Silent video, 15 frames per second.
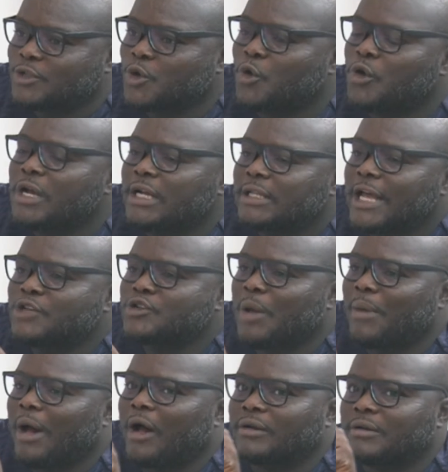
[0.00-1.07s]
So the issue
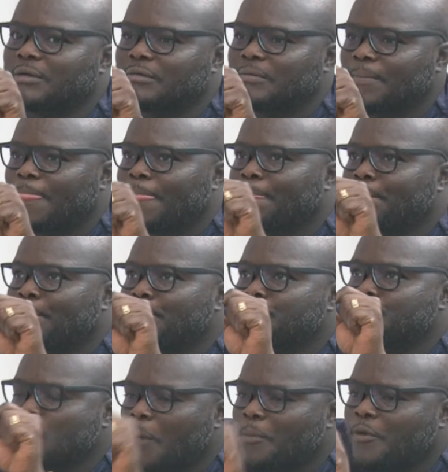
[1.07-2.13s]
about
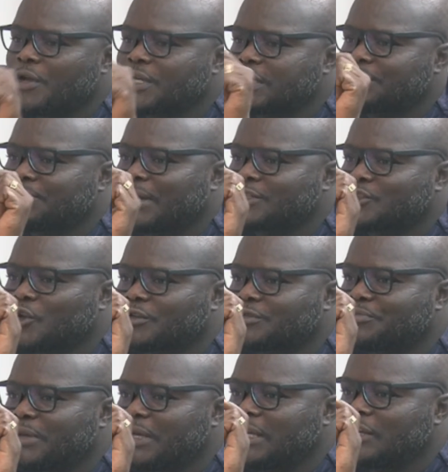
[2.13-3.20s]
job creation must
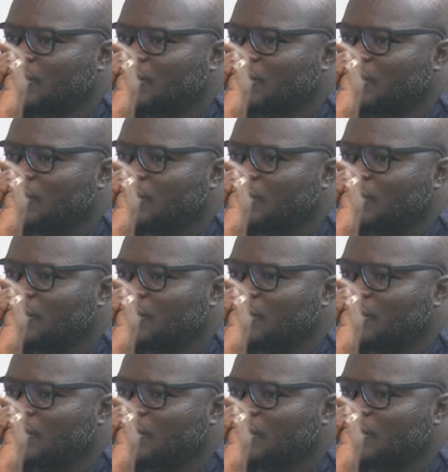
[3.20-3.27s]
not be